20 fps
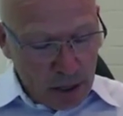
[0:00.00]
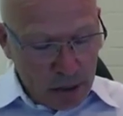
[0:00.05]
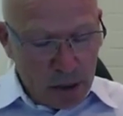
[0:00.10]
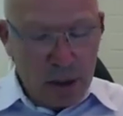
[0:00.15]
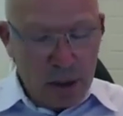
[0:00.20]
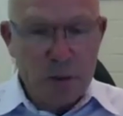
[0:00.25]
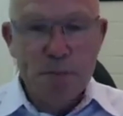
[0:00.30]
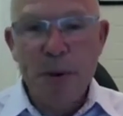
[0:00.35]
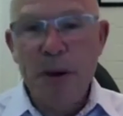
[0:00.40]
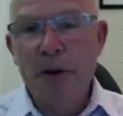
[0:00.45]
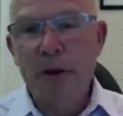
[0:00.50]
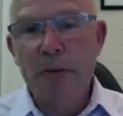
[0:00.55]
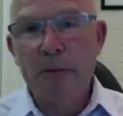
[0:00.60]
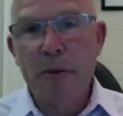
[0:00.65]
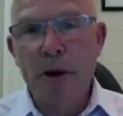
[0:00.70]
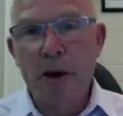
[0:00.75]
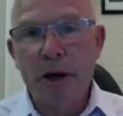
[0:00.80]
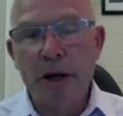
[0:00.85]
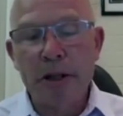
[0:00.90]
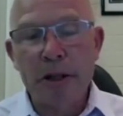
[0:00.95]
just bear in
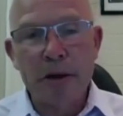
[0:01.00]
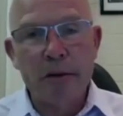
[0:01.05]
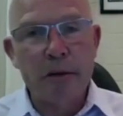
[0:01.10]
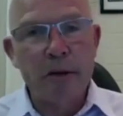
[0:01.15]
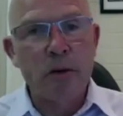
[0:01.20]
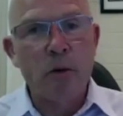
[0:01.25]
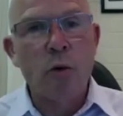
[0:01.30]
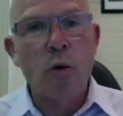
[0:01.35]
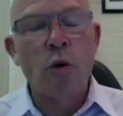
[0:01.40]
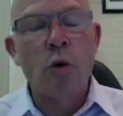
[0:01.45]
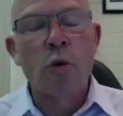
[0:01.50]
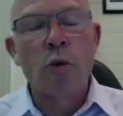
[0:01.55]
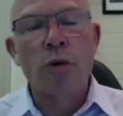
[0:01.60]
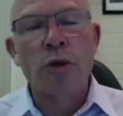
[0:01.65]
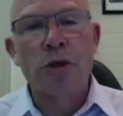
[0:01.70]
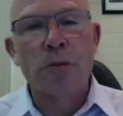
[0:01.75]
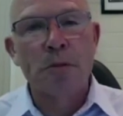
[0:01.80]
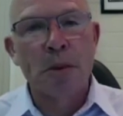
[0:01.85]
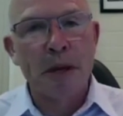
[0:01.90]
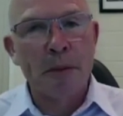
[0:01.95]
mind, there are
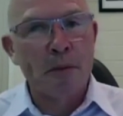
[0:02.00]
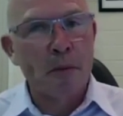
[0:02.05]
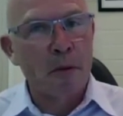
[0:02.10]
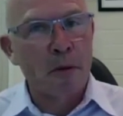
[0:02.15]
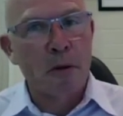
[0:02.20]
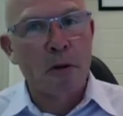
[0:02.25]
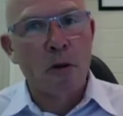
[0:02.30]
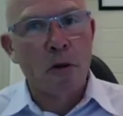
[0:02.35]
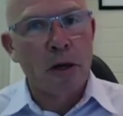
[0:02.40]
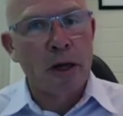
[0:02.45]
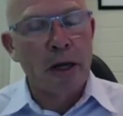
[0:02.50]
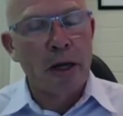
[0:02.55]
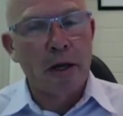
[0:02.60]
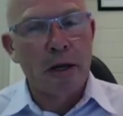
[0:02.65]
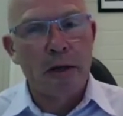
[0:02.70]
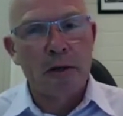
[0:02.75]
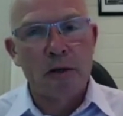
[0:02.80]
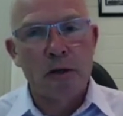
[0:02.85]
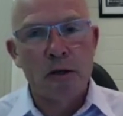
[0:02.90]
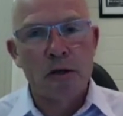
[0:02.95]
always people
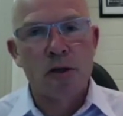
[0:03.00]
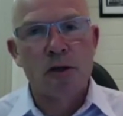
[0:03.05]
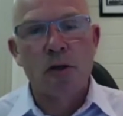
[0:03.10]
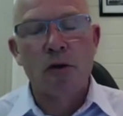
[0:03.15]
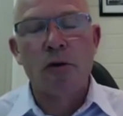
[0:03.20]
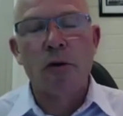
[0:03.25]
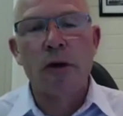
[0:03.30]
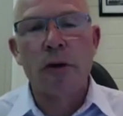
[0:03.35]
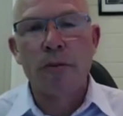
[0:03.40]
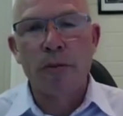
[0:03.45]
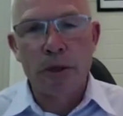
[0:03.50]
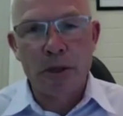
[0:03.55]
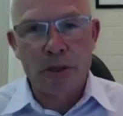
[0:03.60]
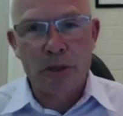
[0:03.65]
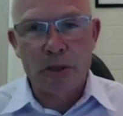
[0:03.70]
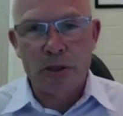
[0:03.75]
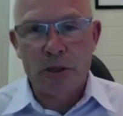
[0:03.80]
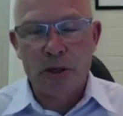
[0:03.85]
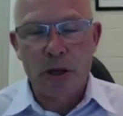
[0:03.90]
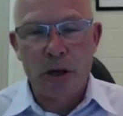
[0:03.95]
looking to join a
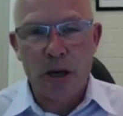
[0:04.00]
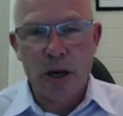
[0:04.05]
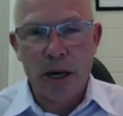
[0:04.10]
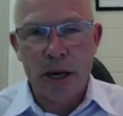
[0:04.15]
business like